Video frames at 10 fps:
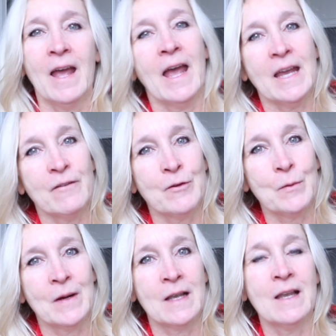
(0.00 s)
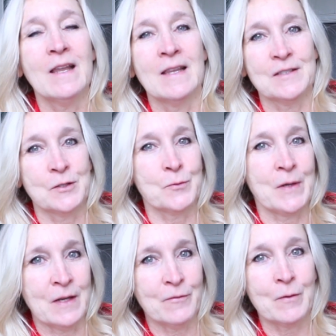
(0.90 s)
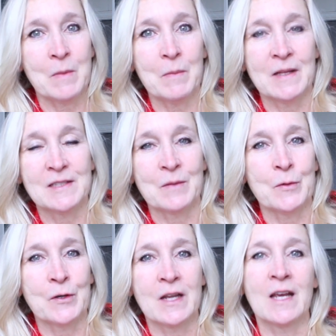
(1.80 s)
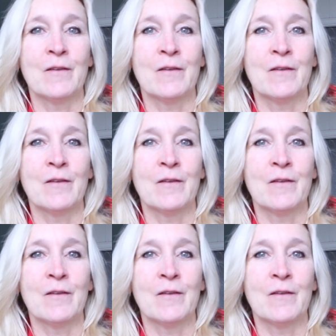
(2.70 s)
Hey everyone, this is Rena from the Blessing Boarding.